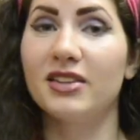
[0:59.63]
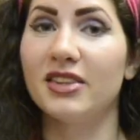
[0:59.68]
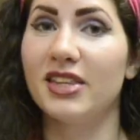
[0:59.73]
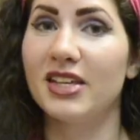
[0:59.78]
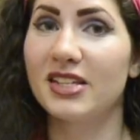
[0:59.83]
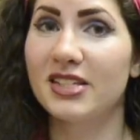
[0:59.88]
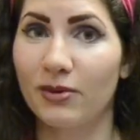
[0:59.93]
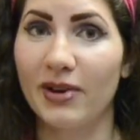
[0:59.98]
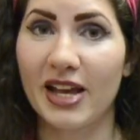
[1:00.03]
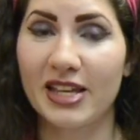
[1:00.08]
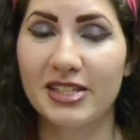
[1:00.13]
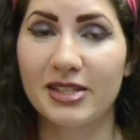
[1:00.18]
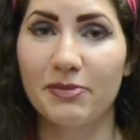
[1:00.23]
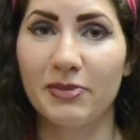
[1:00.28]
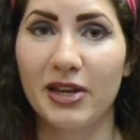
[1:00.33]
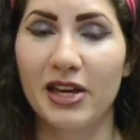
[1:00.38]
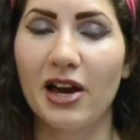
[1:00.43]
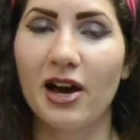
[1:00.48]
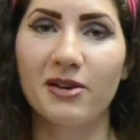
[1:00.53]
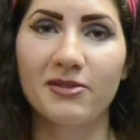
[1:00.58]
This
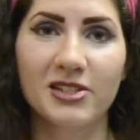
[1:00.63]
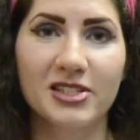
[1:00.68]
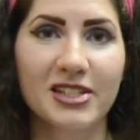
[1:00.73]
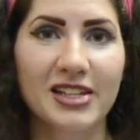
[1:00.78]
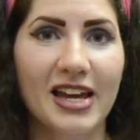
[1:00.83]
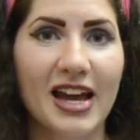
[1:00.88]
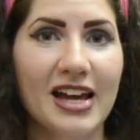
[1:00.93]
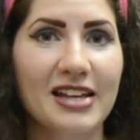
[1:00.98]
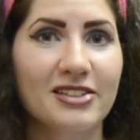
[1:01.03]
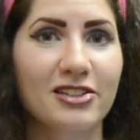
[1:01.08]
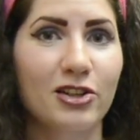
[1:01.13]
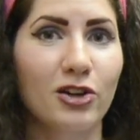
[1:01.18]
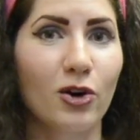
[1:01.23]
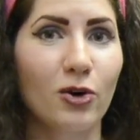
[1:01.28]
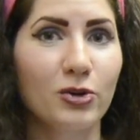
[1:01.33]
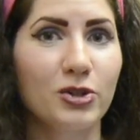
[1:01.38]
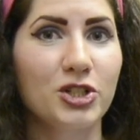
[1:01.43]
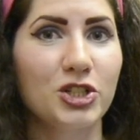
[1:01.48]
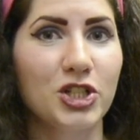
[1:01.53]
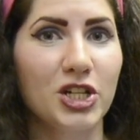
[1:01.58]
recipe obviously has
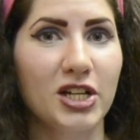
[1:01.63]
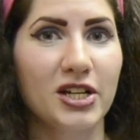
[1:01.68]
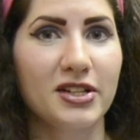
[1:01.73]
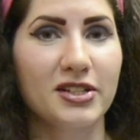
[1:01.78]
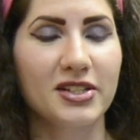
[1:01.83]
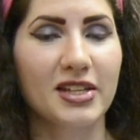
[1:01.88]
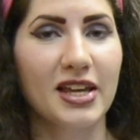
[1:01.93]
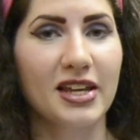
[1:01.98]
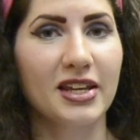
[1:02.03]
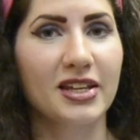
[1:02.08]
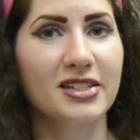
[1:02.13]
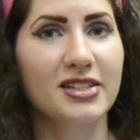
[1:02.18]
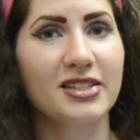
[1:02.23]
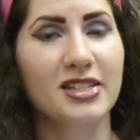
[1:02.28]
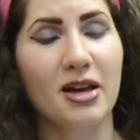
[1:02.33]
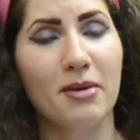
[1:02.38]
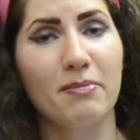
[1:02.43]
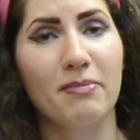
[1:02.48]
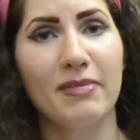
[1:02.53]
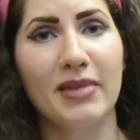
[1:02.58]
goat cheese and it's
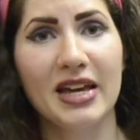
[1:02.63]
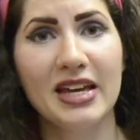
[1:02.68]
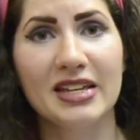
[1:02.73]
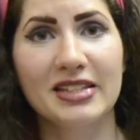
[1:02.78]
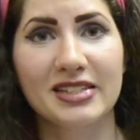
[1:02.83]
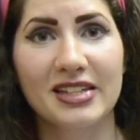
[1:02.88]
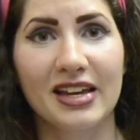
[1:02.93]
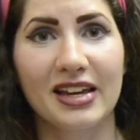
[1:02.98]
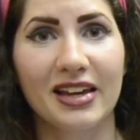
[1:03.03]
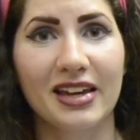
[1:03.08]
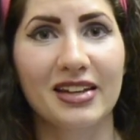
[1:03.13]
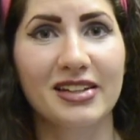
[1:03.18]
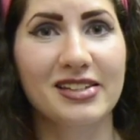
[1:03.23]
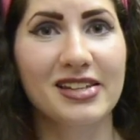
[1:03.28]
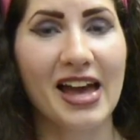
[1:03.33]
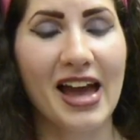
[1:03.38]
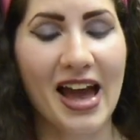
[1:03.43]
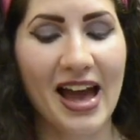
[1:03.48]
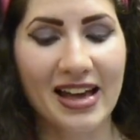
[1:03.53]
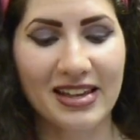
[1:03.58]
amazing. It
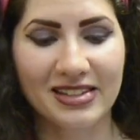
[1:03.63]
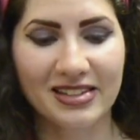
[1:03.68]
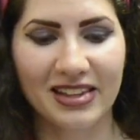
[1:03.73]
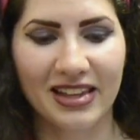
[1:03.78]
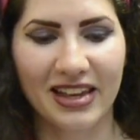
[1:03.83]
has